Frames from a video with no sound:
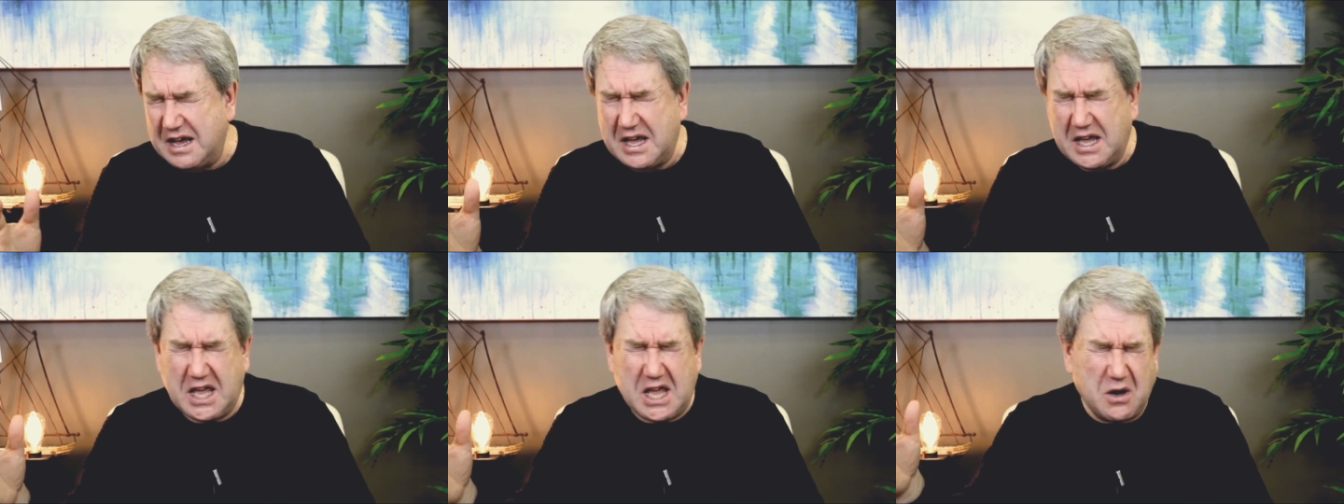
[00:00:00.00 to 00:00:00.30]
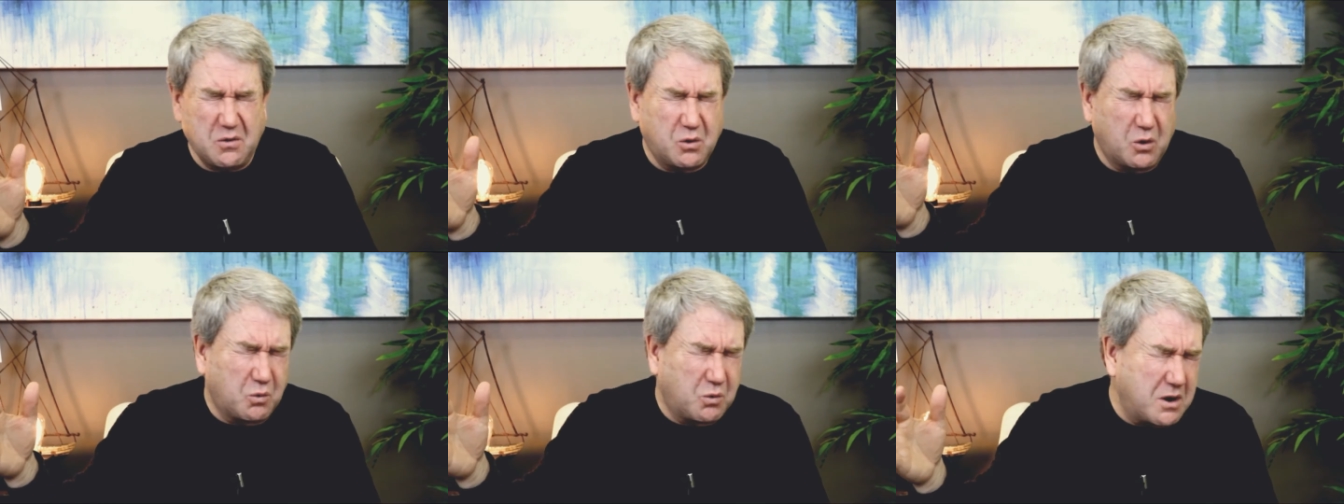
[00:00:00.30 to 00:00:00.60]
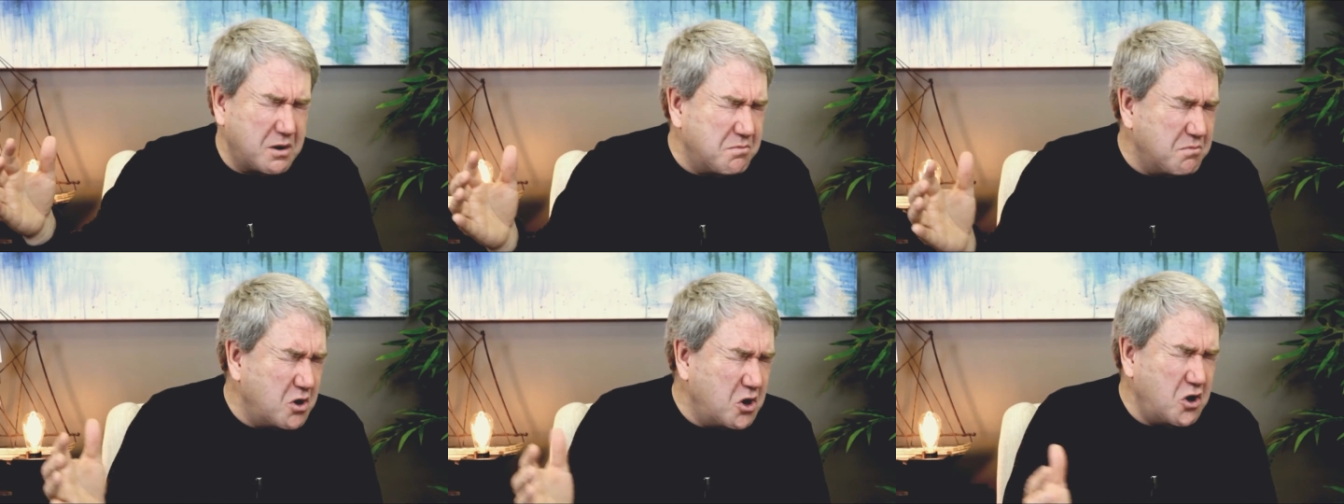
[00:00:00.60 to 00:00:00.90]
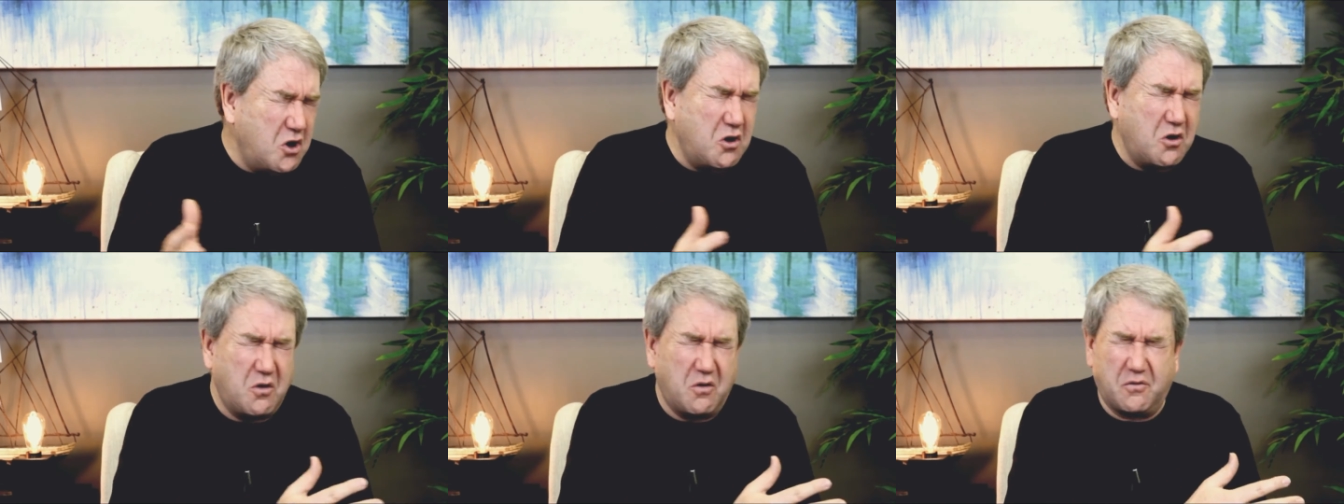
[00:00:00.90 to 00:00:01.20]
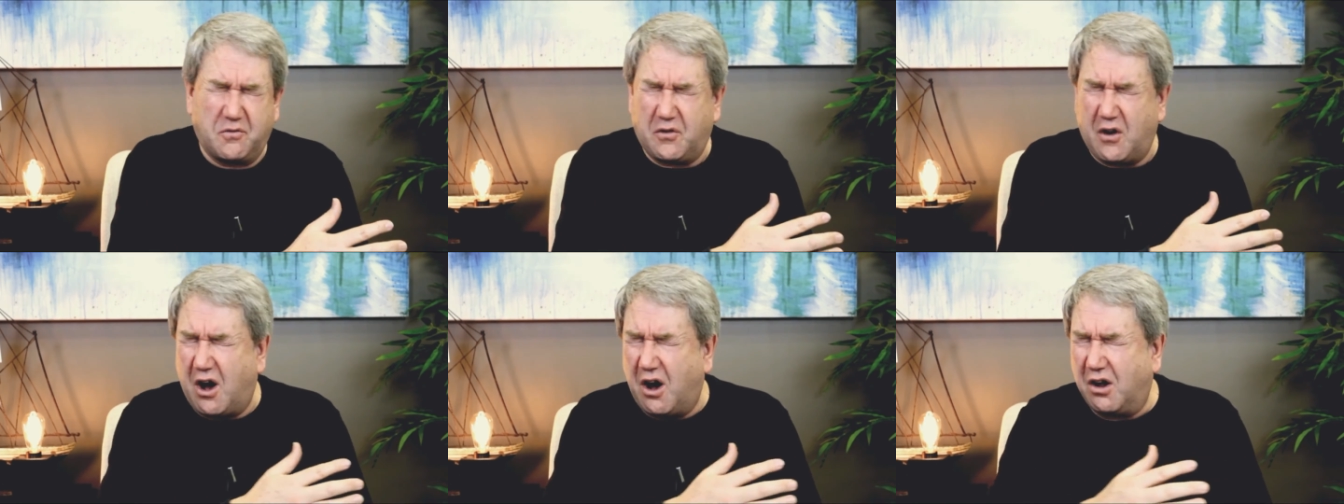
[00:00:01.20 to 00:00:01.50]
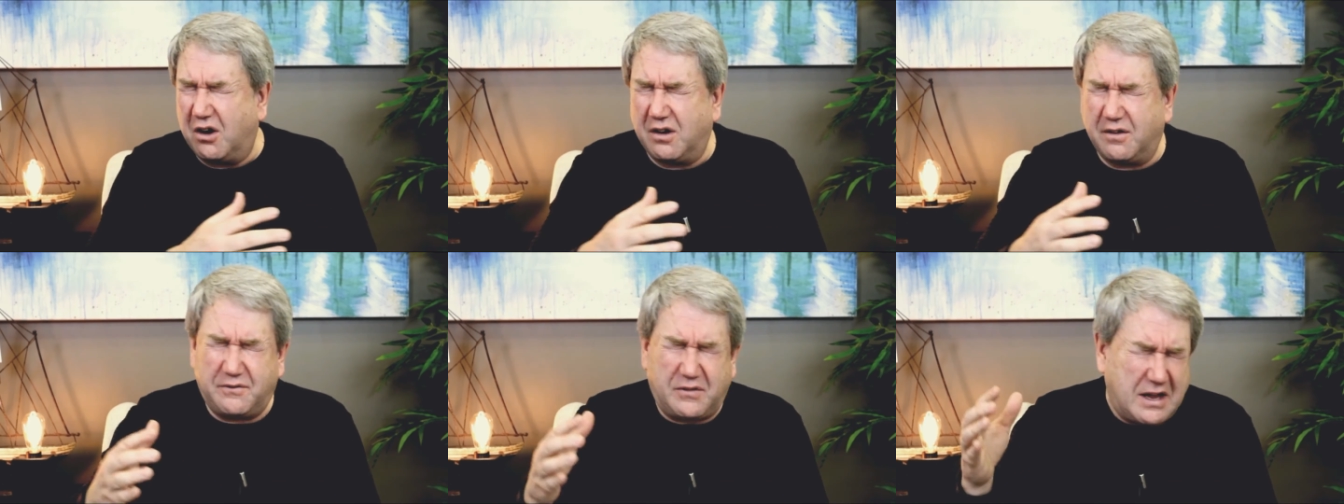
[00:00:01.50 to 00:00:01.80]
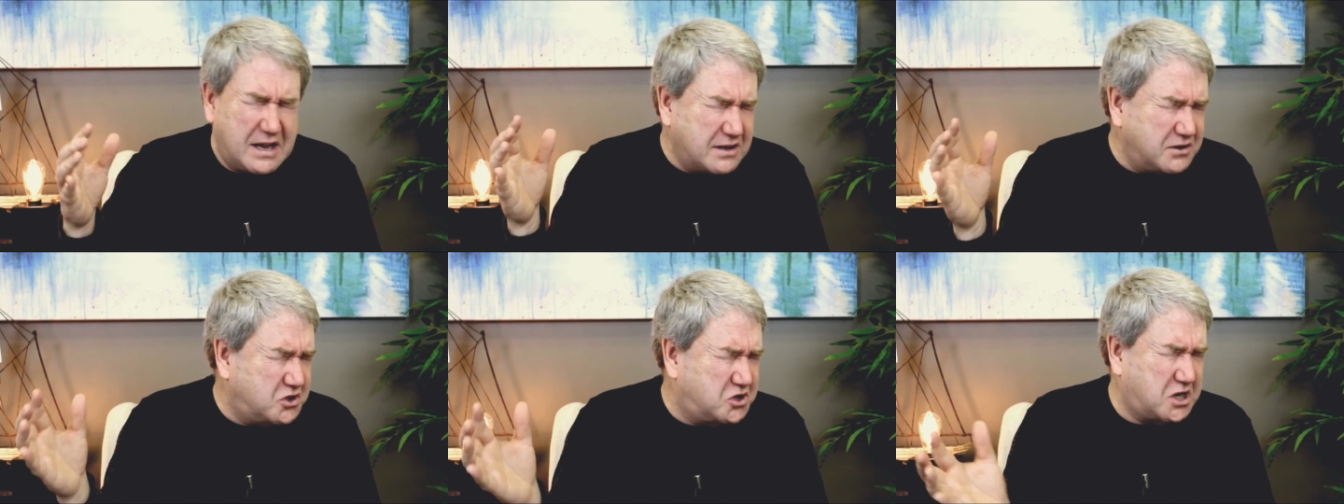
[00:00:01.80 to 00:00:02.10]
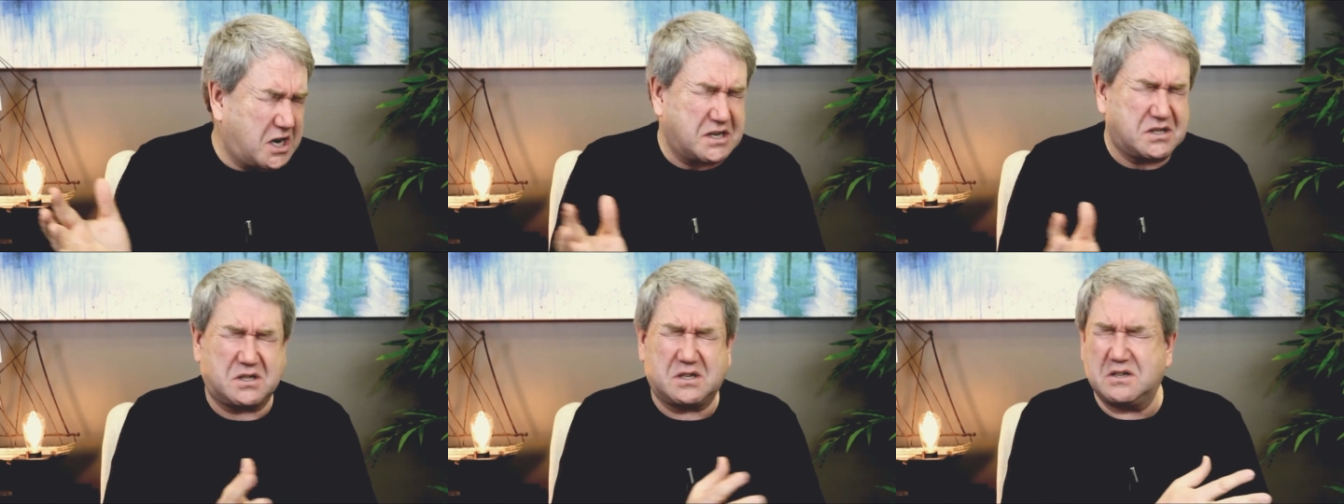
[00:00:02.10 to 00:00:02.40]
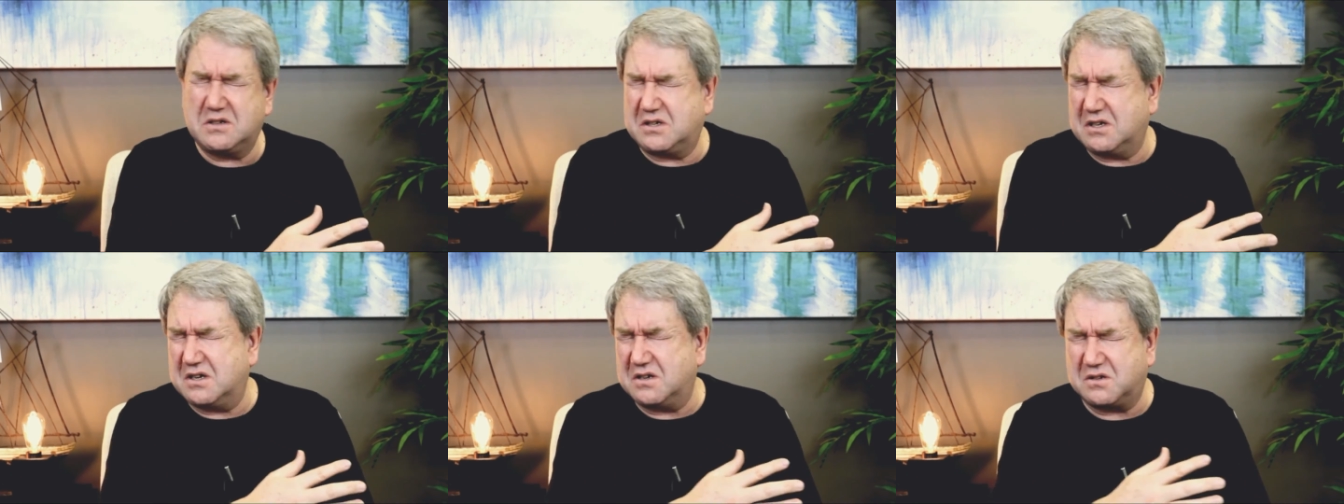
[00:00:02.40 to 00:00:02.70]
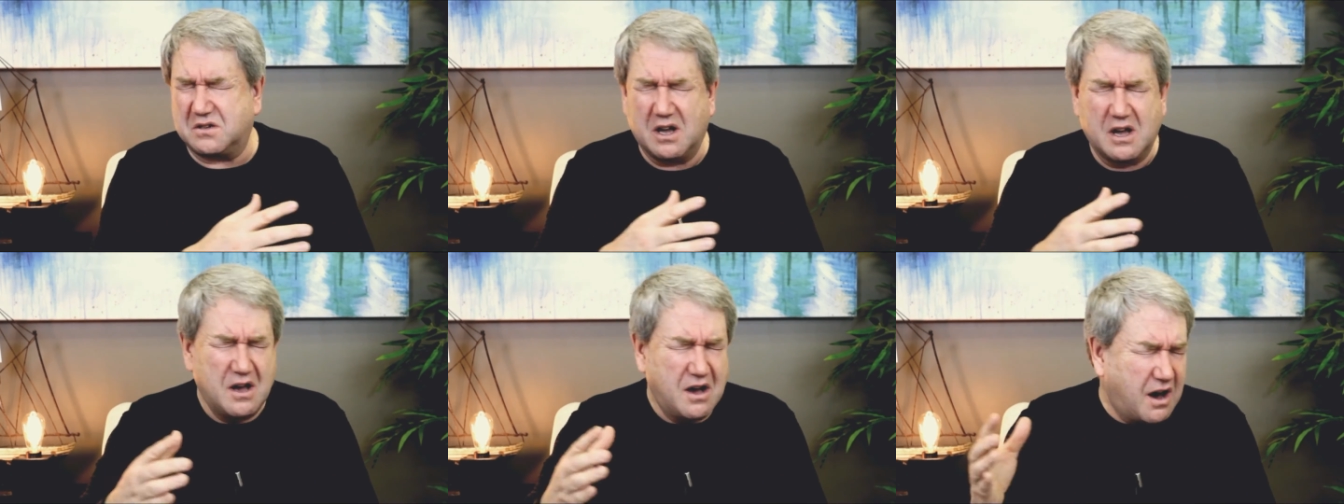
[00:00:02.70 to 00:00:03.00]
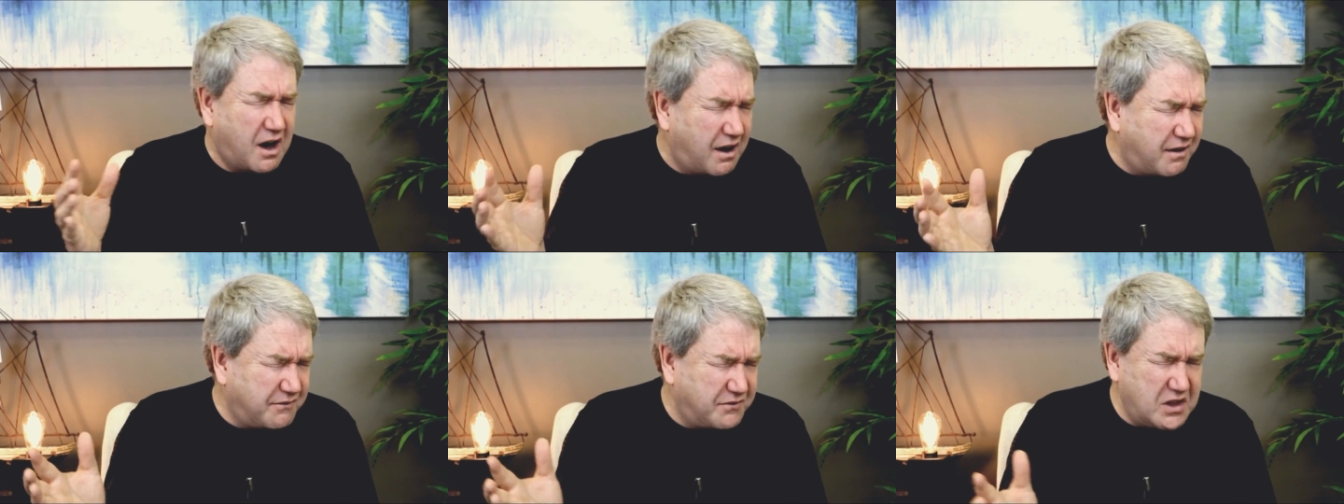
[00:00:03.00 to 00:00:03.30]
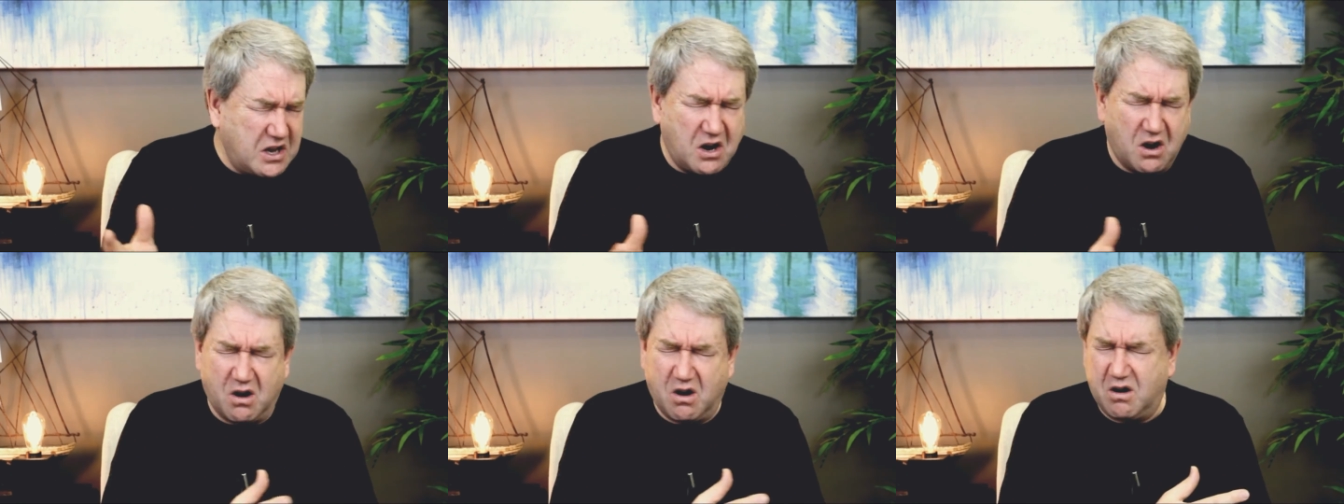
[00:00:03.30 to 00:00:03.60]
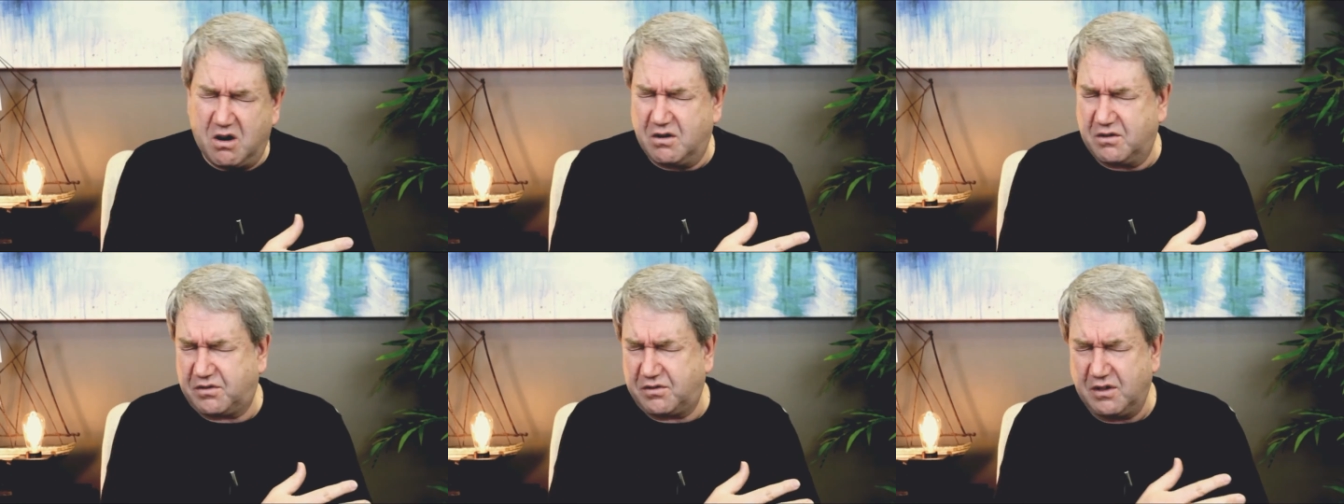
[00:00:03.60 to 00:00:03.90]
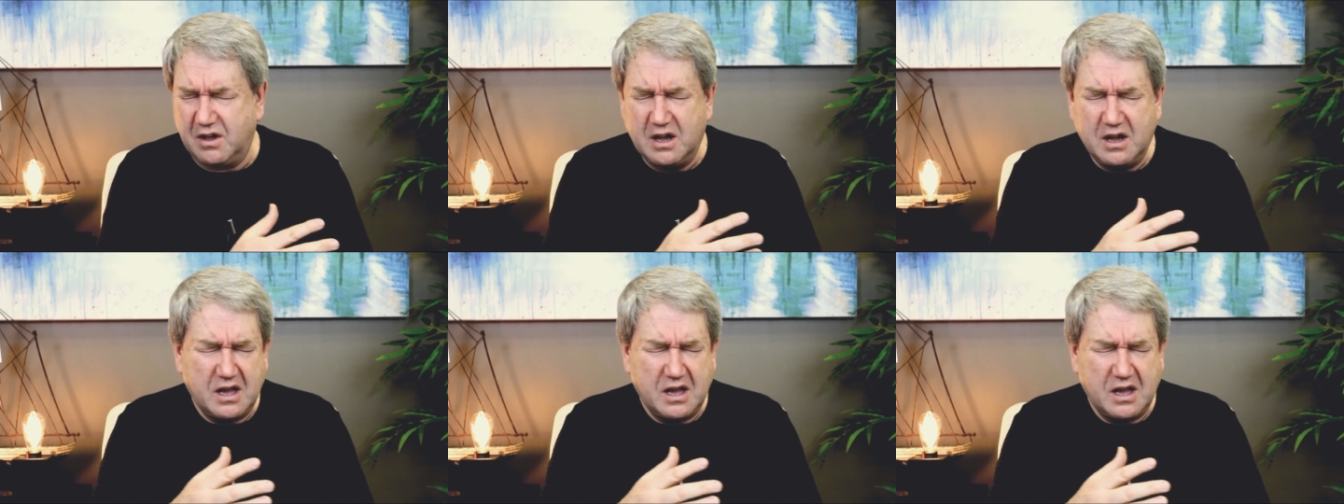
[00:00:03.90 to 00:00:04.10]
he will remove all of the injustices of the earth.